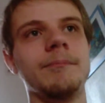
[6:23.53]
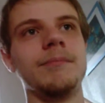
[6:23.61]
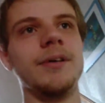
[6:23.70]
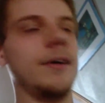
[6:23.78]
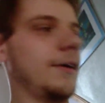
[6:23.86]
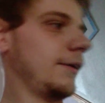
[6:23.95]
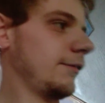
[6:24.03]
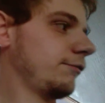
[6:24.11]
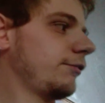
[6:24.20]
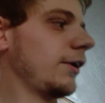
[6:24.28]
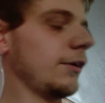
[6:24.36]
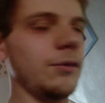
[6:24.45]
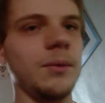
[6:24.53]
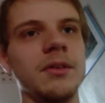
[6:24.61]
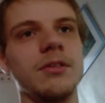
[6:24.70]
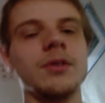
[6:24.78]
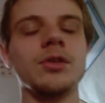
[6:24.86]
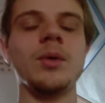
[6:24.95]
But first
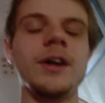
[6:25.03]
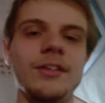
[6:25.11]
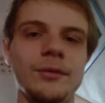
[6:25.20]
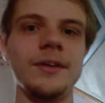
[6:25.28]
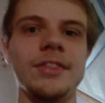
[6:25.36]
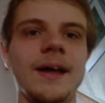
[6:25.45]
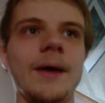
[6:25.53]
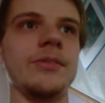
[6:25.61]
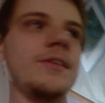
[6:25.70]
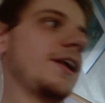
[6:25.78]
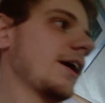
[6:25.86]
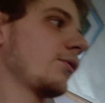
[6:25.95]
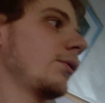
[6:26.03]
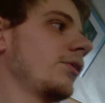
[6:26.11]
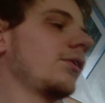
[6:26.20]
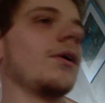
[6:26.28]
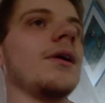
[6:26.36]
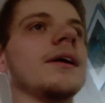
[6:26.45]
one's got 23,000, next
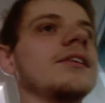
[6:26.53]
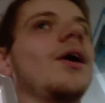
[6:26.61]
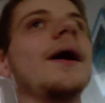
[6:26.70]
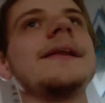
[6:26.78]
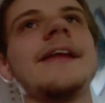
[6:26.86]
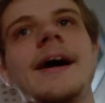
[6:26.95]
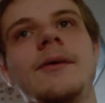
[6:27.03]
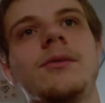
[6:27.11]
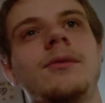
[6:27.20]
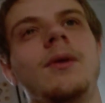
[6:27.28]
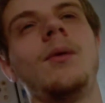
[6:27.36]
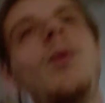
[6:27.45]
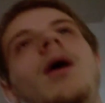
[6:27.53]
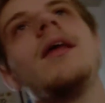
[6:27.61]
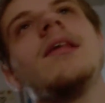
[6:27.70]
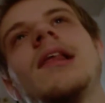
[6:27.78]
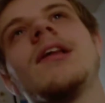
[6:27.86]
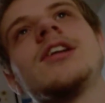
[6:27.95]
one's got like 9,000. Why is
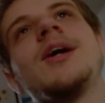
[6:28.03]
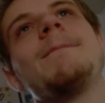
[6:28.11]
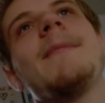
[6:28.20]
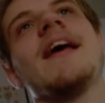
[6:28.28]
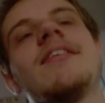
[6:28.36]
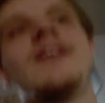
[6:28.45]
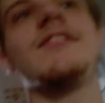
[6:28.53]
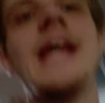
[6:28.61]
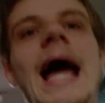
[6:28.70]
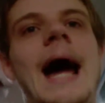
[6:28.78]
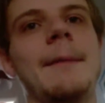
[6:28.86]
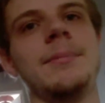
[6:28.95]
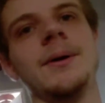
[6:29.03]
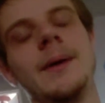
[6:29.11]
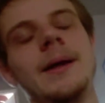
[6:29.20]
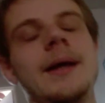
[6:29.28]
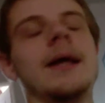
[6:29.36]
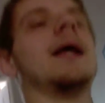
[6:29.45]
there such a massive gap
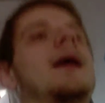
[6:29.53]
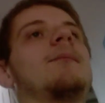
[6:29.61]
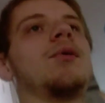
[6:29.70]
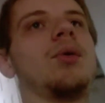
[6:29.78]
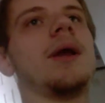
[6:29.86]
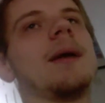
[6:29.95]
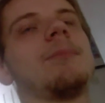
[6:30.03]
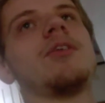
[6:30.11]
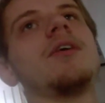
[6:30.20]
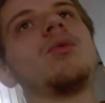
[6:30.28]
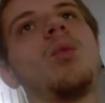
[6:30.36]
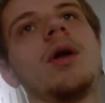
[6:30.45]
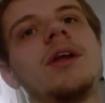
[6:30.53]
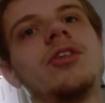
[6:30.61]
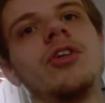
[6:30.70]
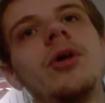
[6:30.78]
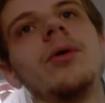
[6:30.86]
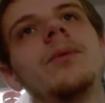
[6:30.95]
between episodes 1 and
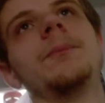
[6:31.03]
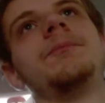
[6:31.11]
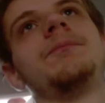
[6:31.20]
2?